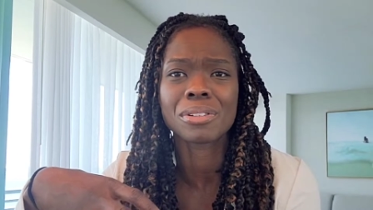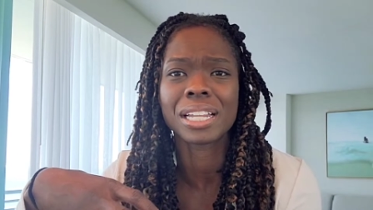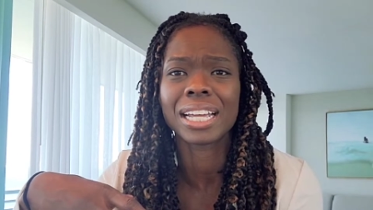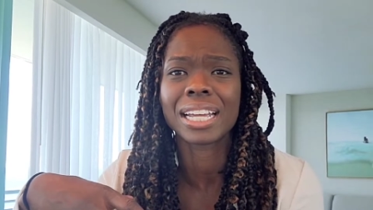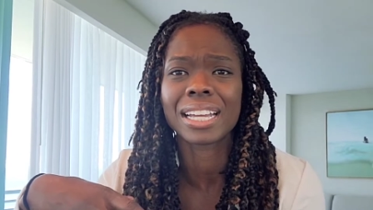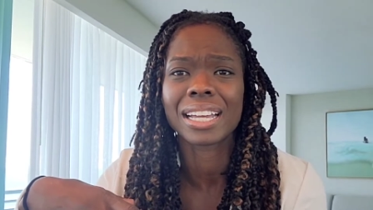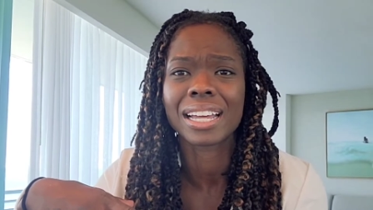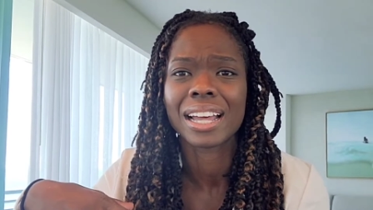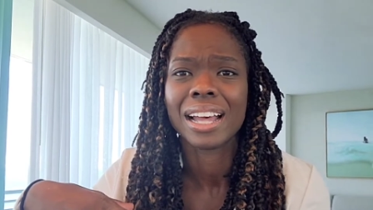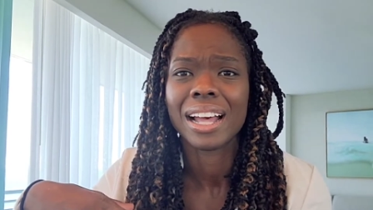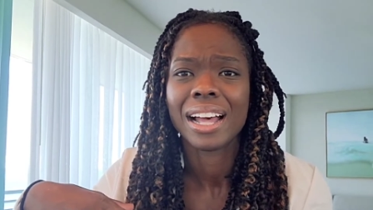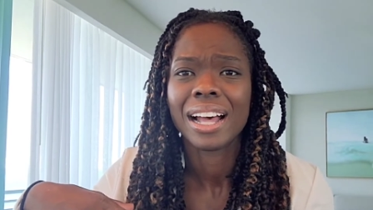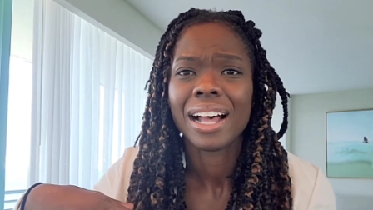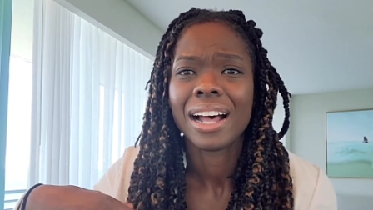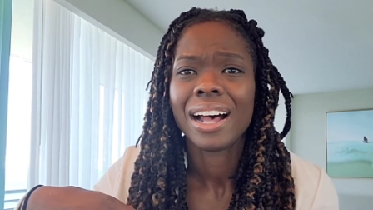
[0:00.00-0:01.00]
like
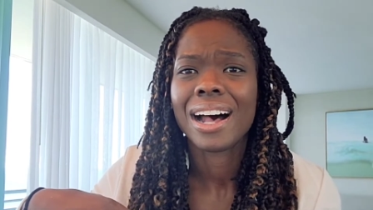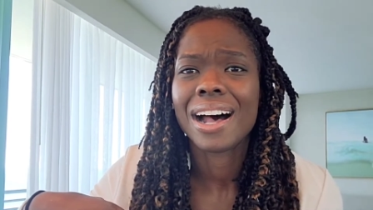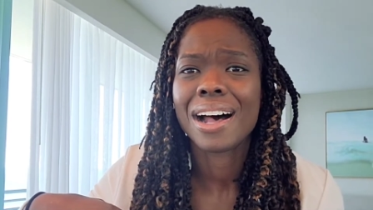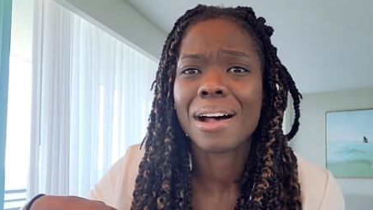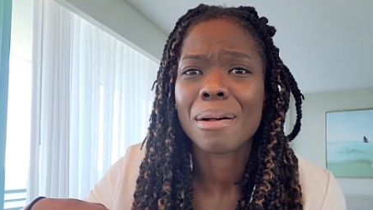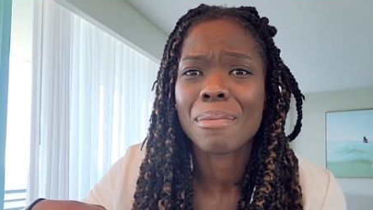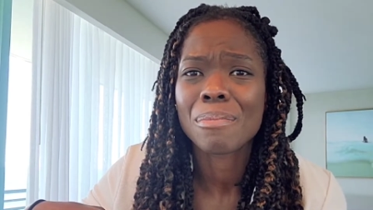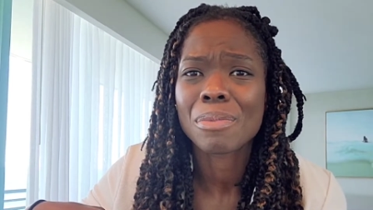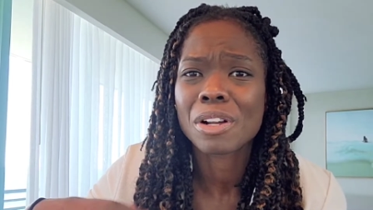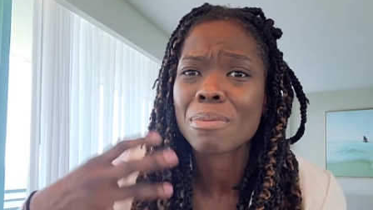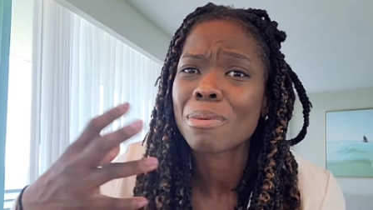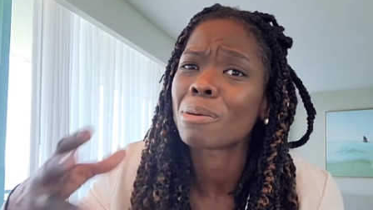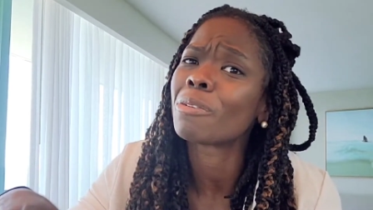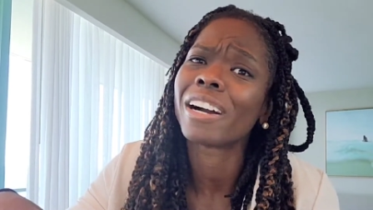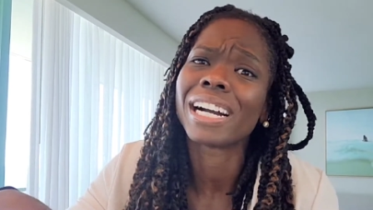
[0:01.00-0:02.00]
um,
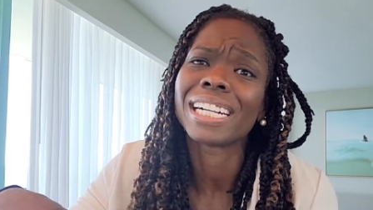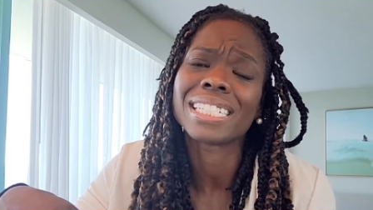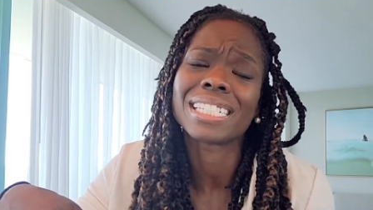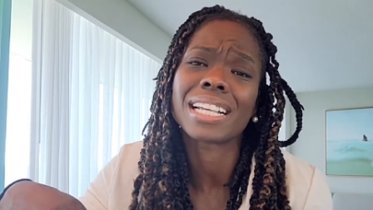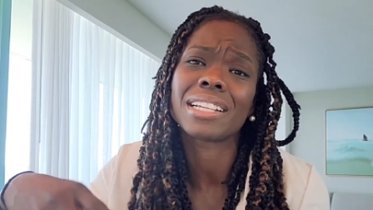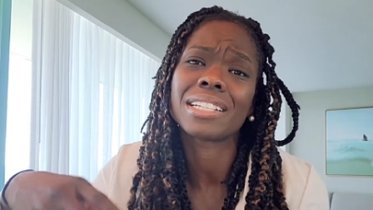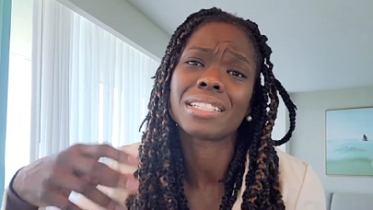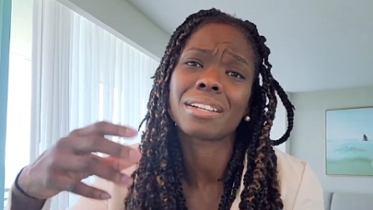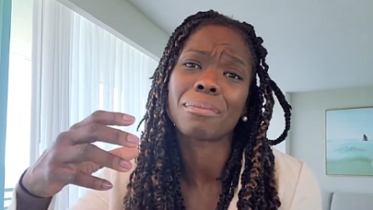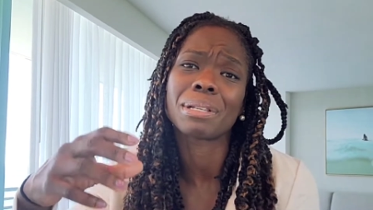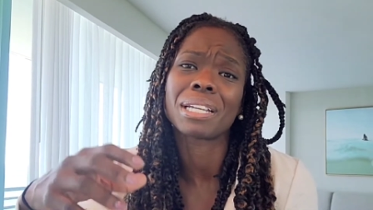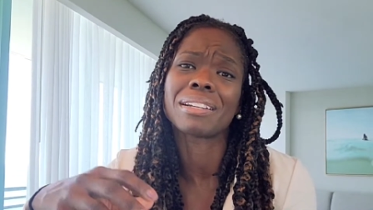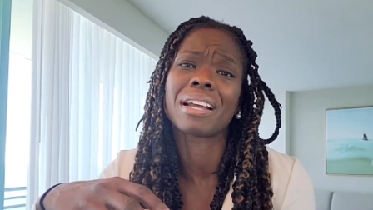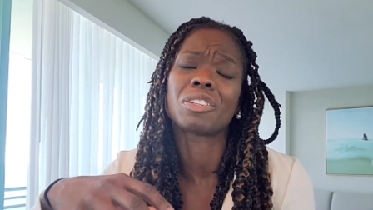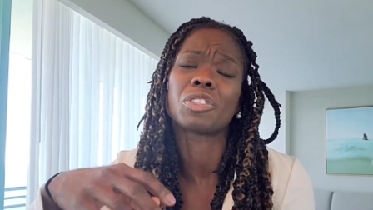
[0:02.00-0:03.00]
commemorate
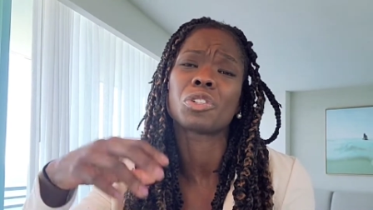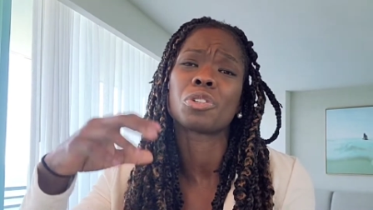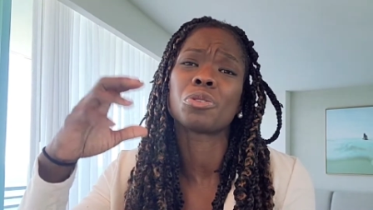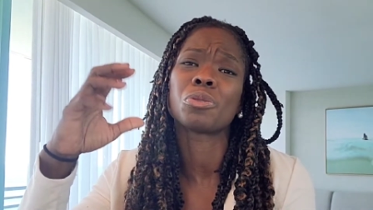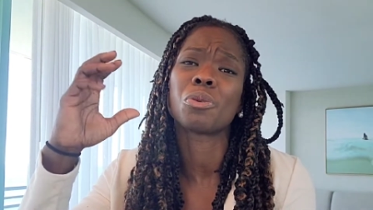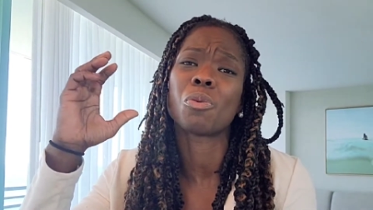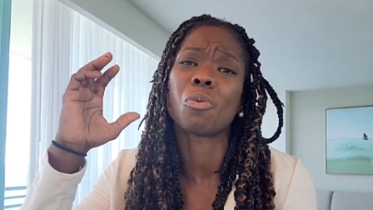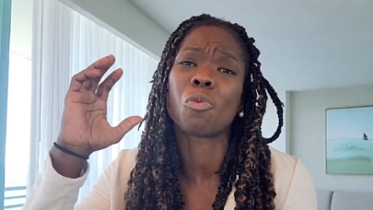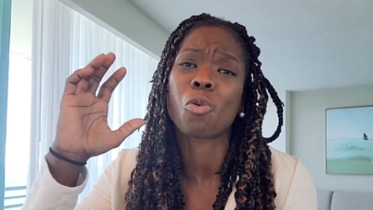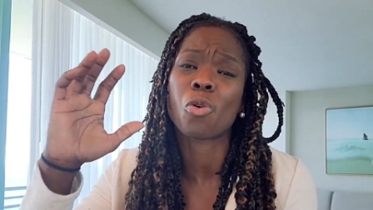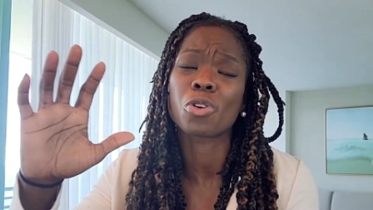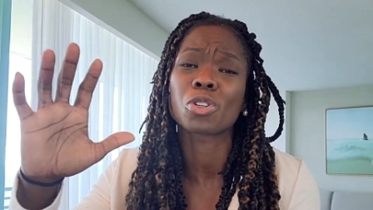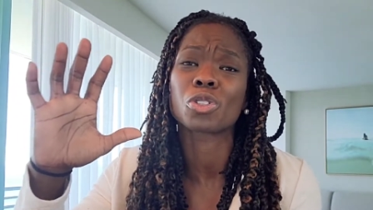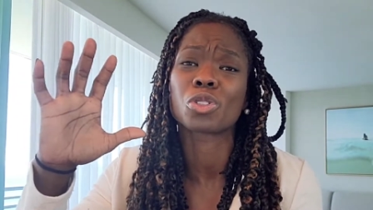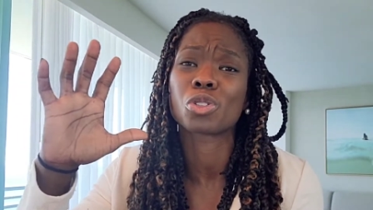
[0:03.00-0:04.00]
something that you
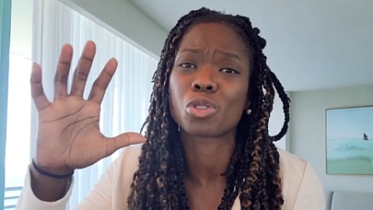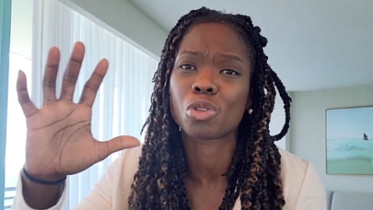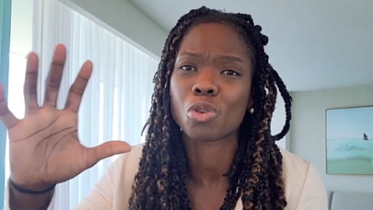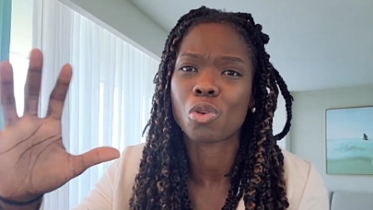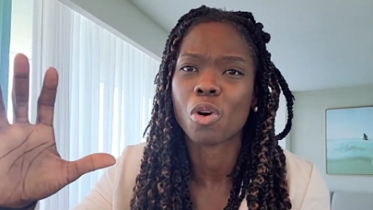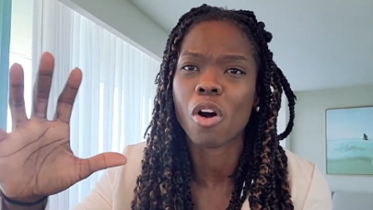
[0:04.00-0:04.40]
worked so